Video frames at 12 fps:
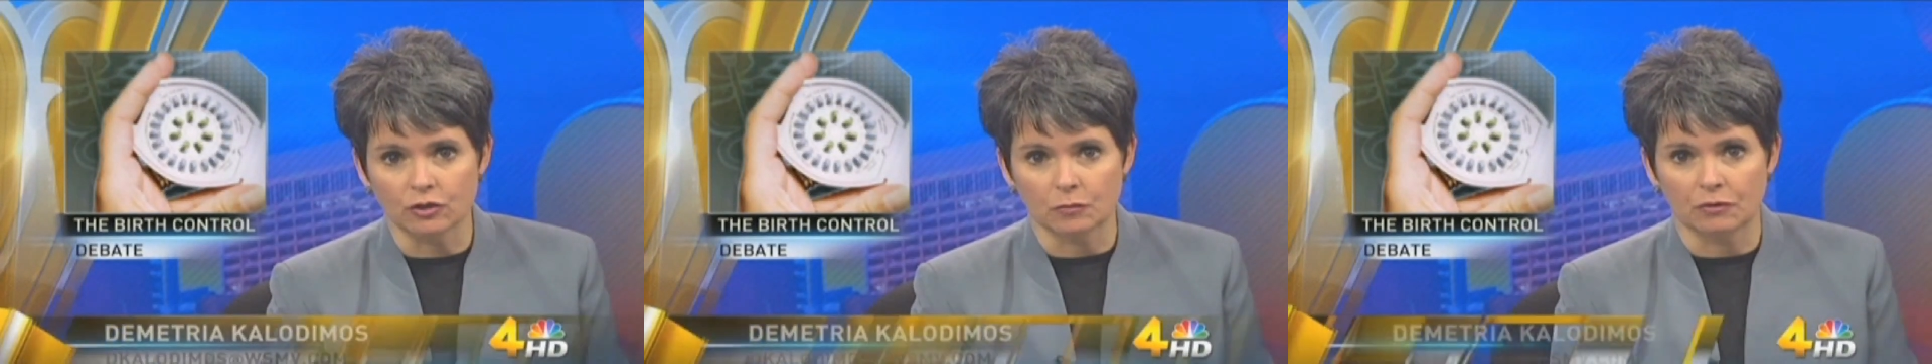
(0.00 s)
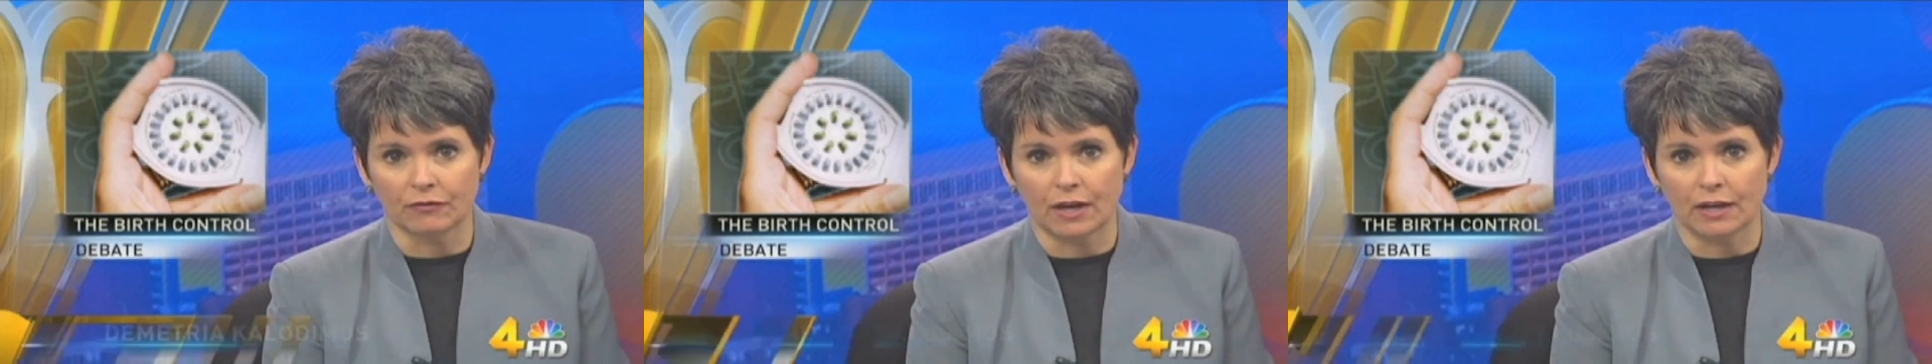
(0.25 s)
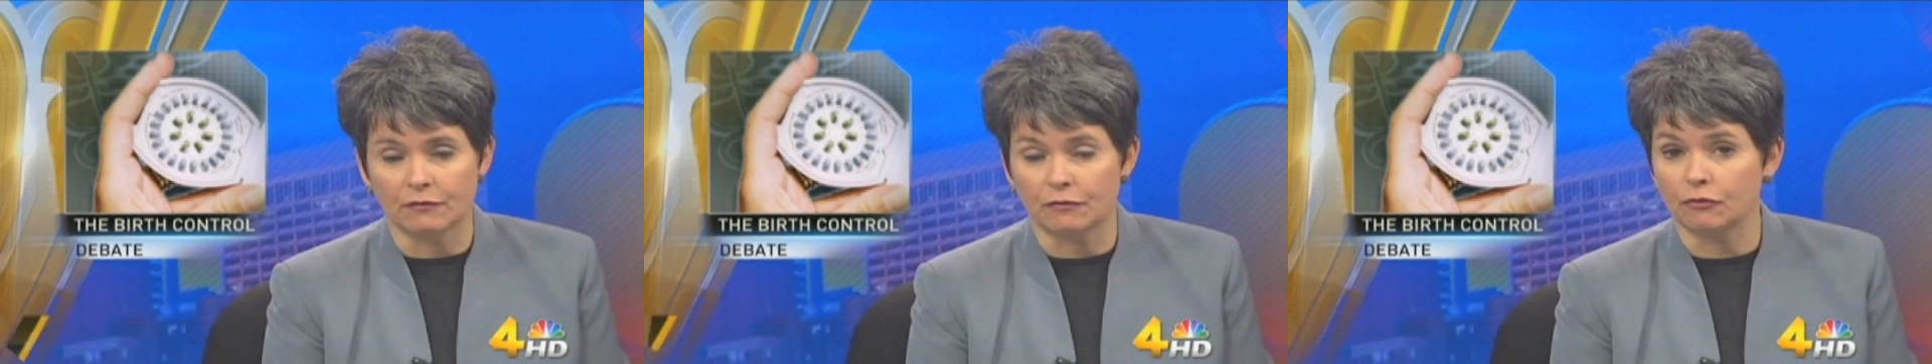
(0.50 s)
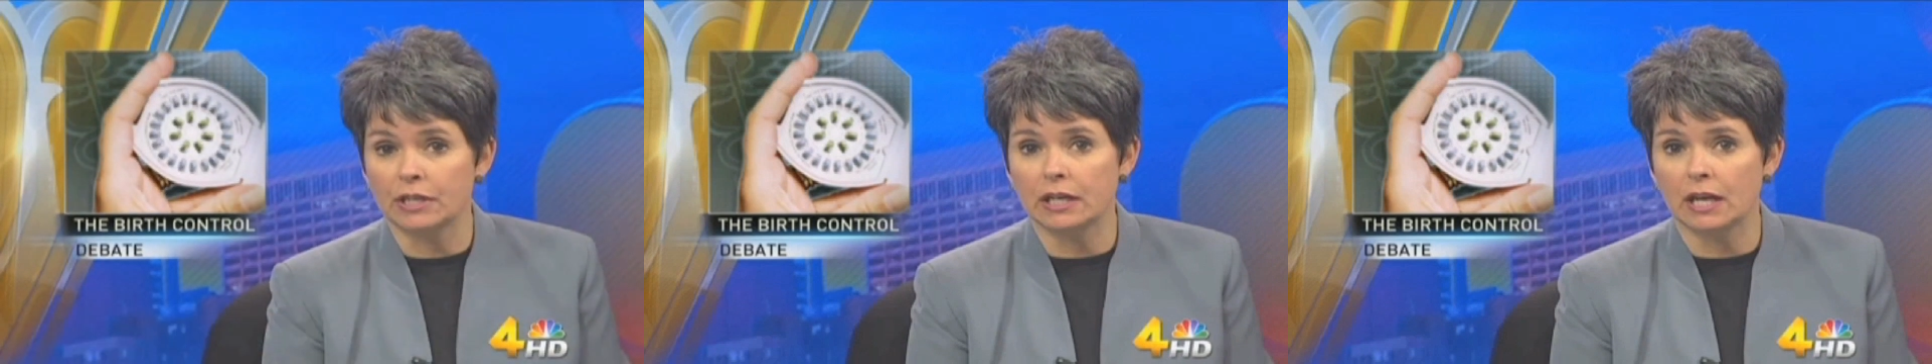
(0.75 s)
to provide
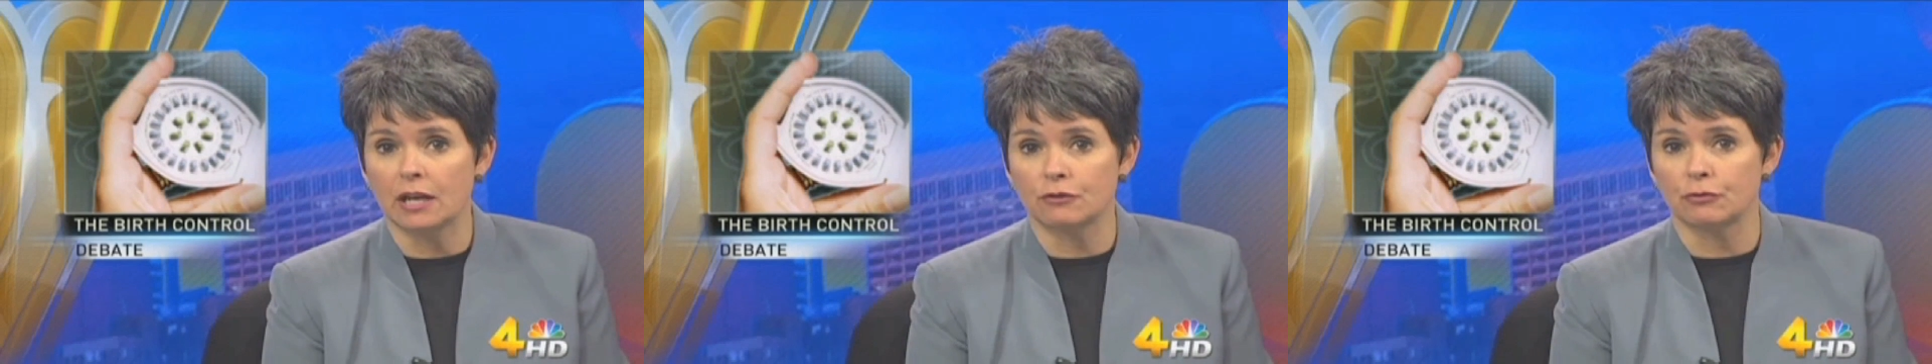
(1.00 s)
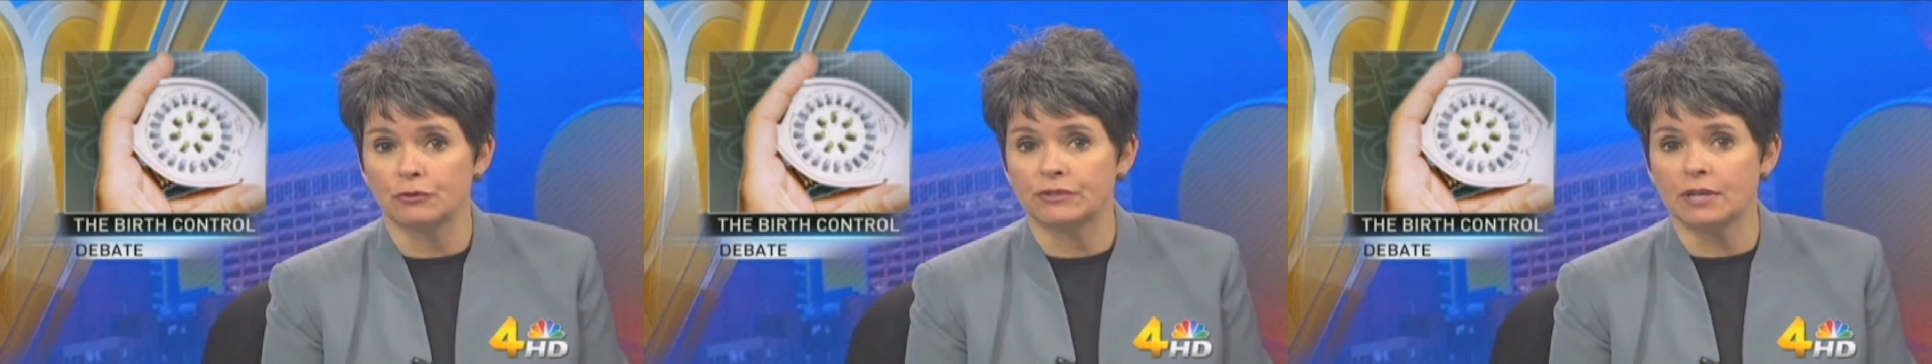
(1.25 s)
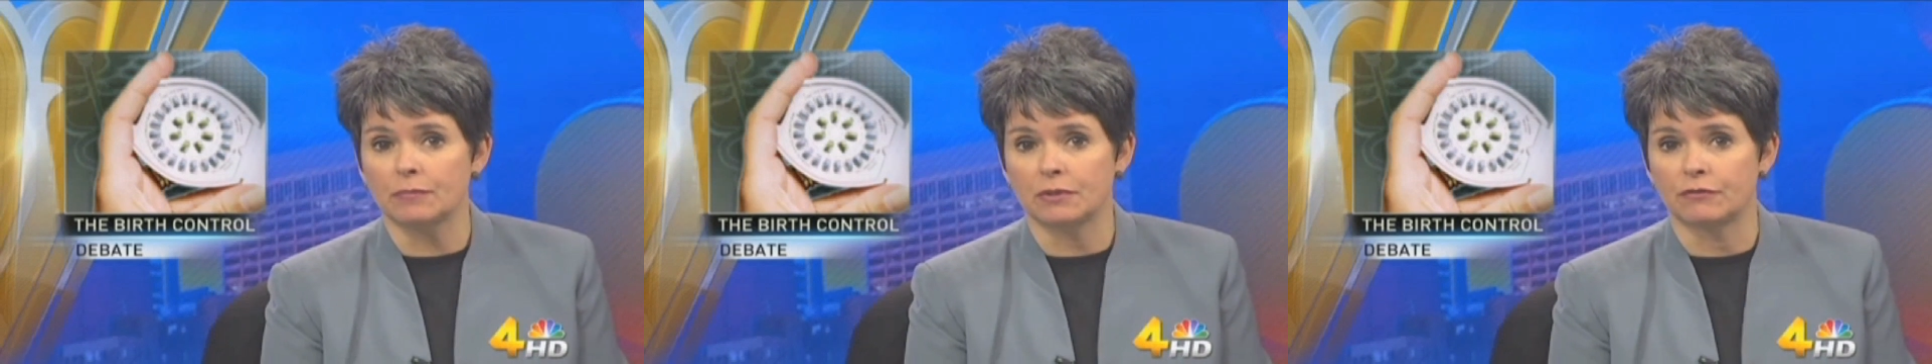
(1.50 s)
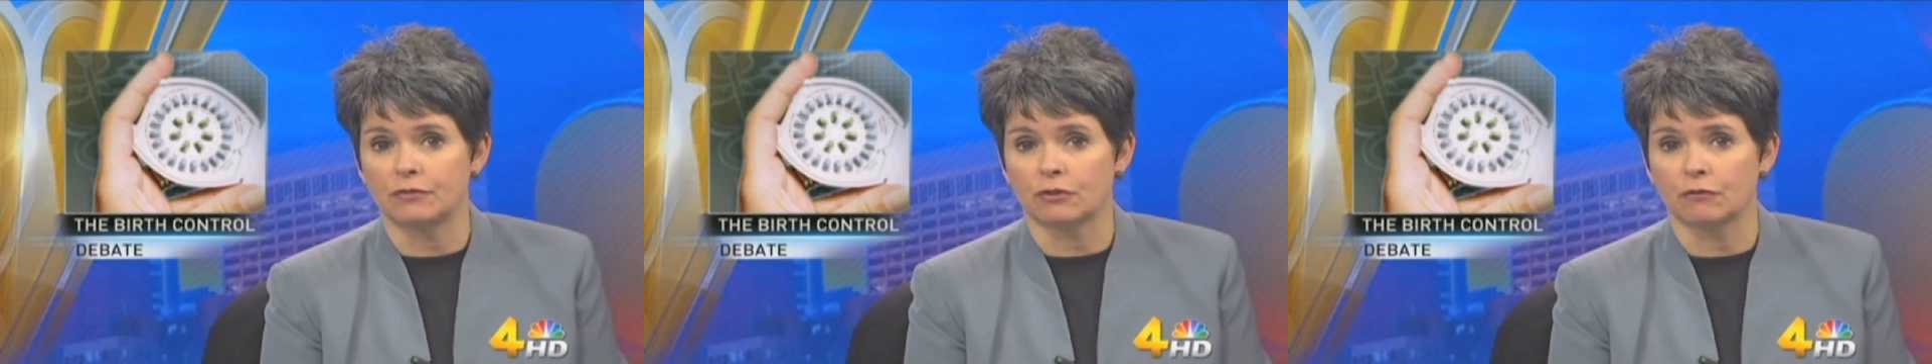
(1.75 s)
free
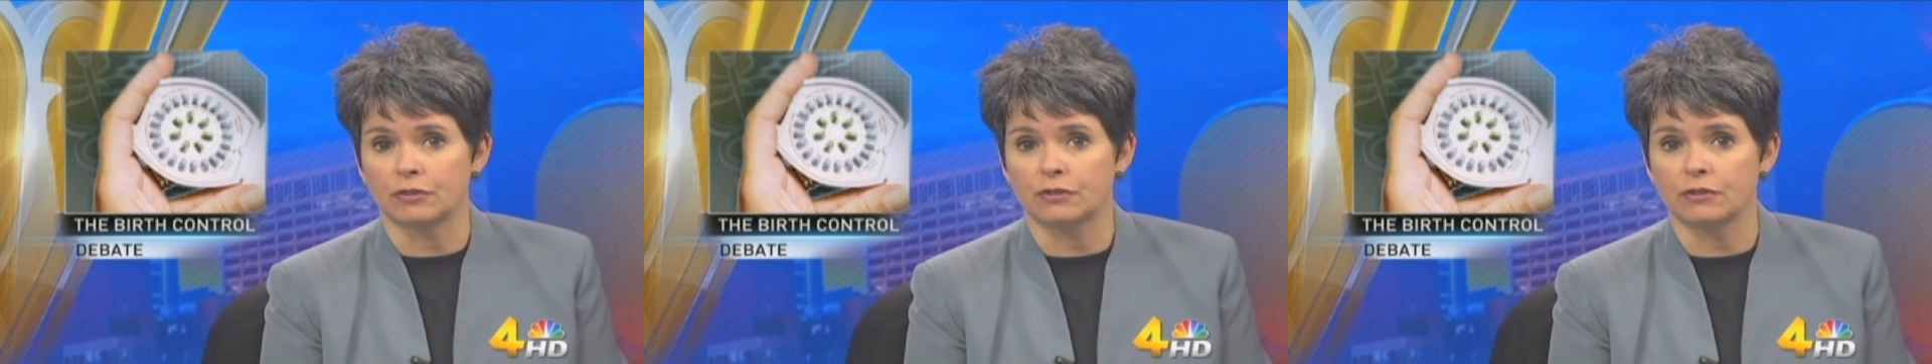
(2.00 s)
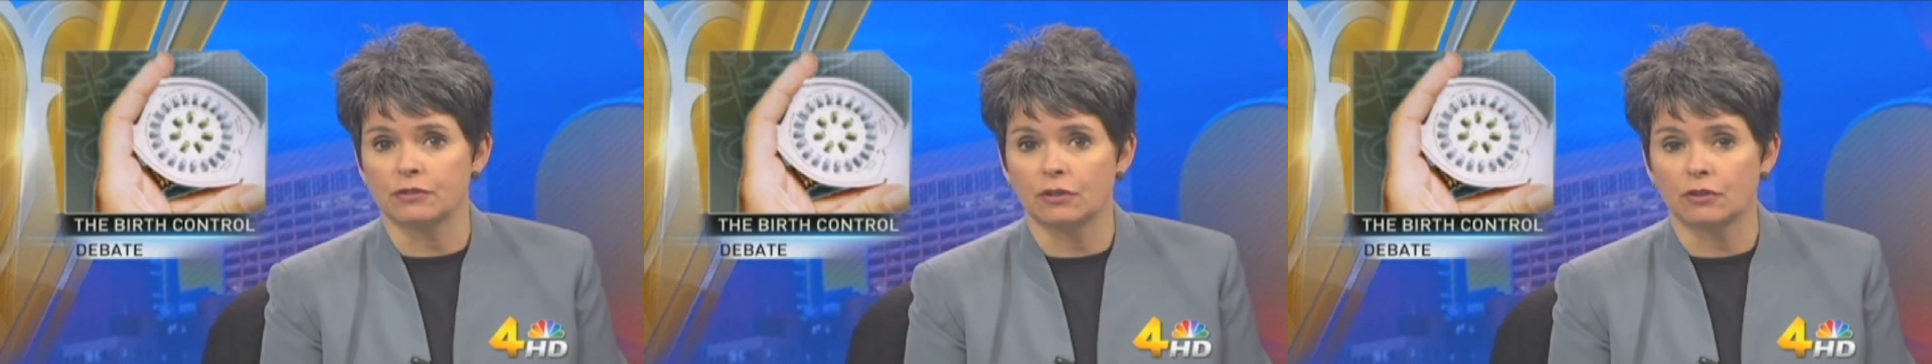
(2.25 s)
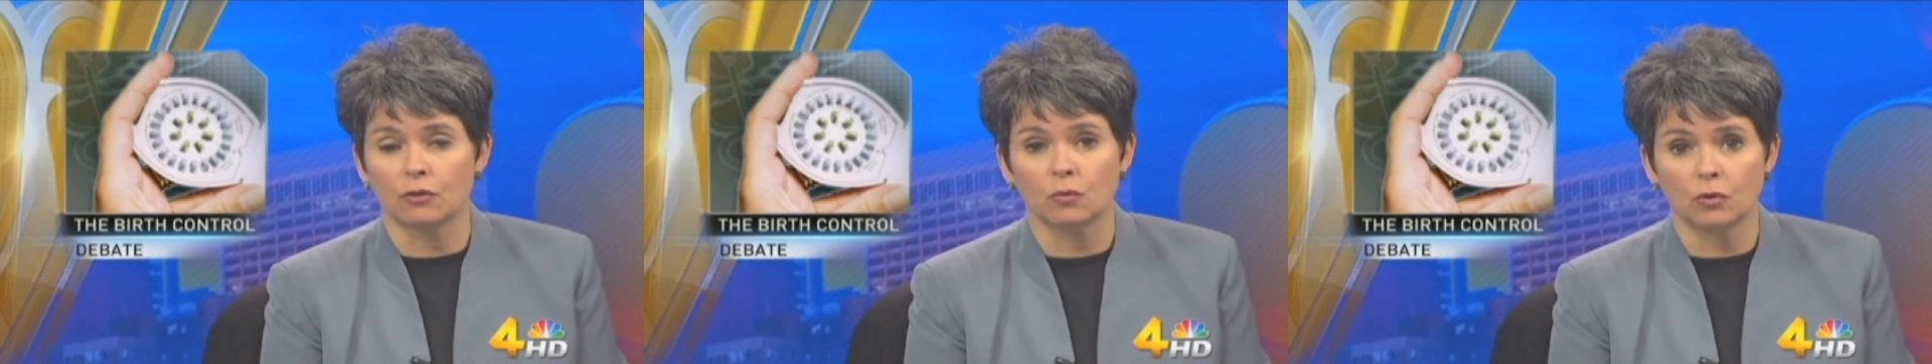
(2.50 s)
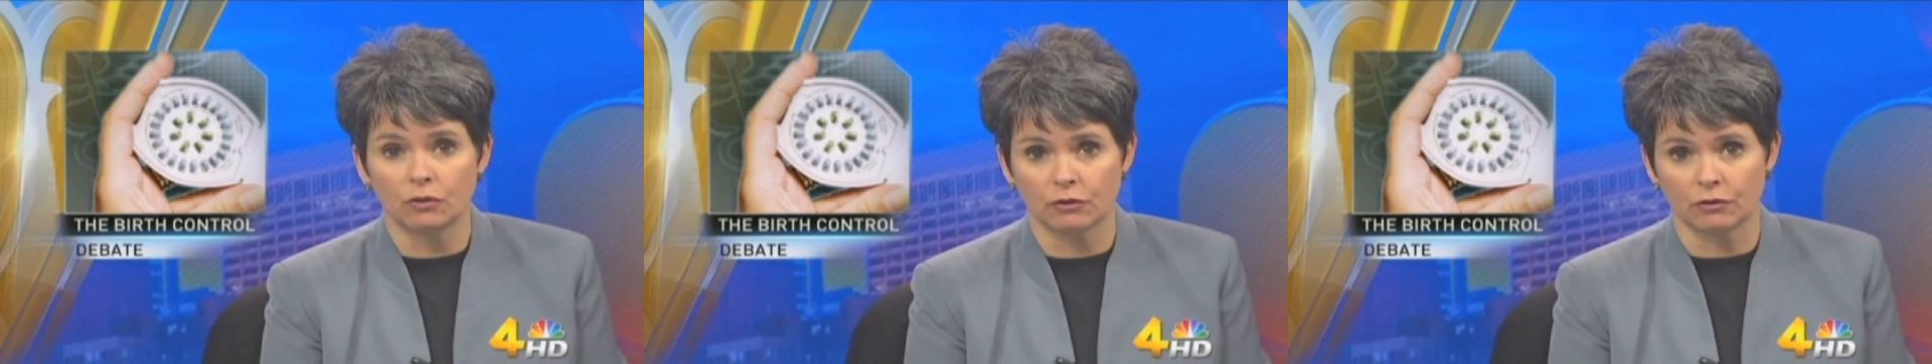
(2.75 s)
contraceptive services to their
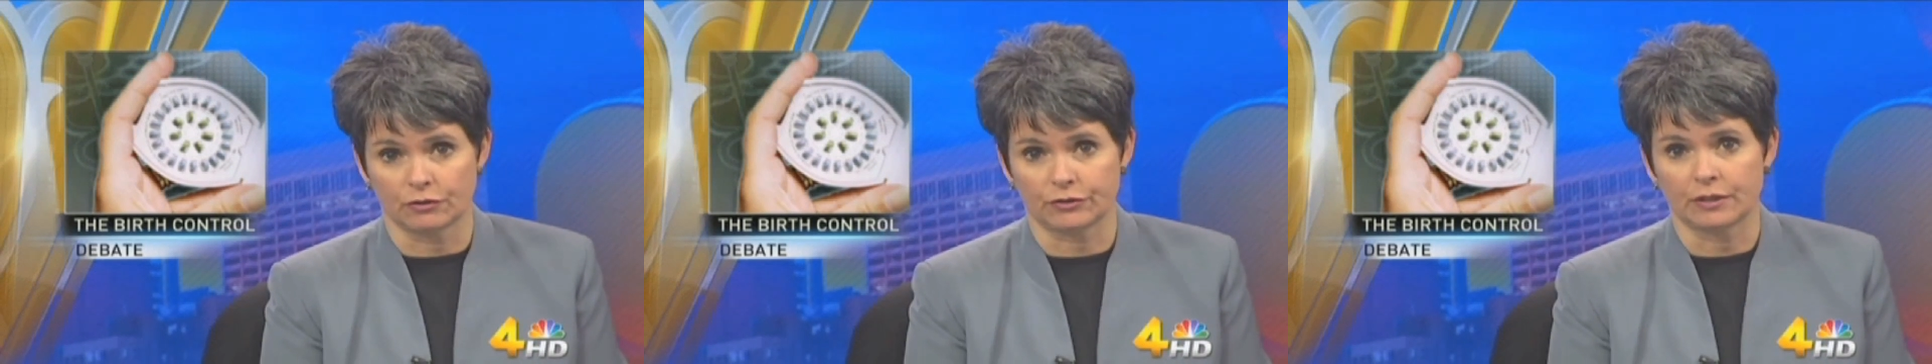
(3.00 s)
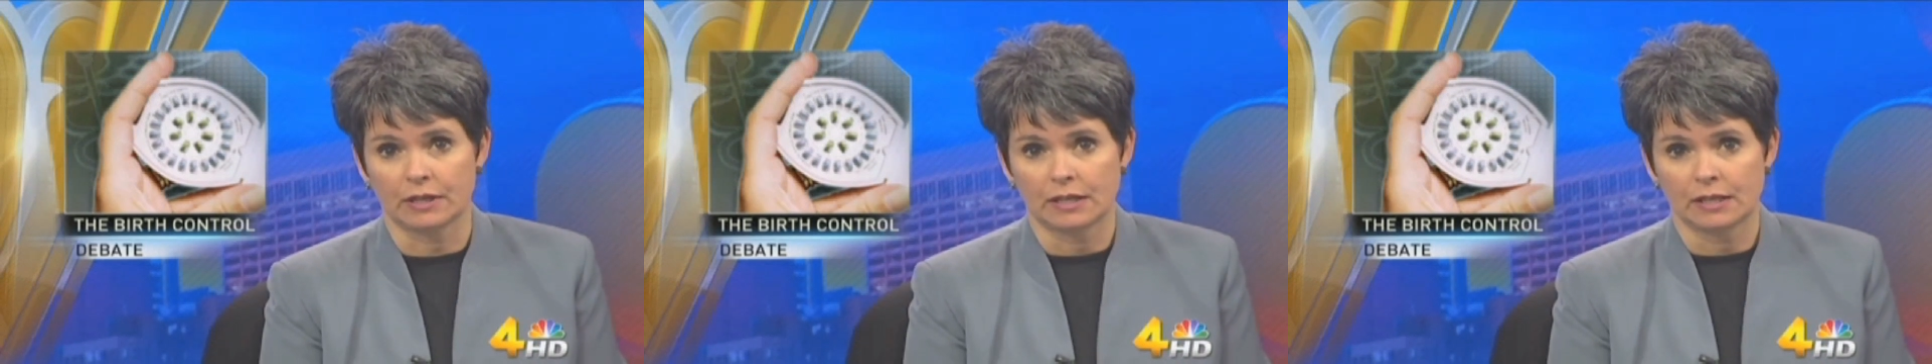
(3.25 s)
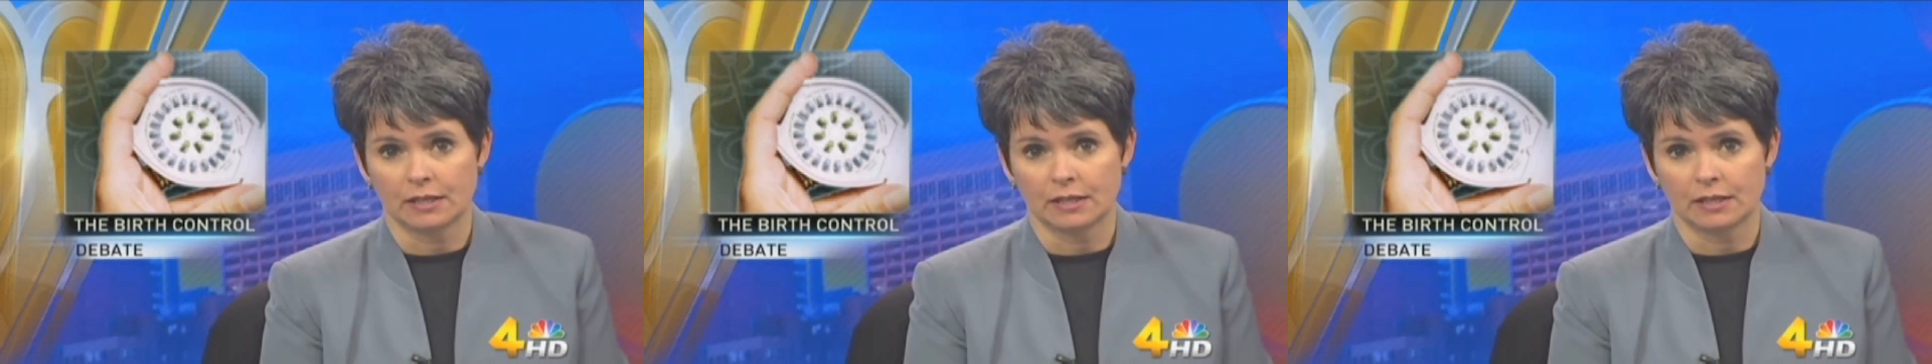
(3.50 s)
workers?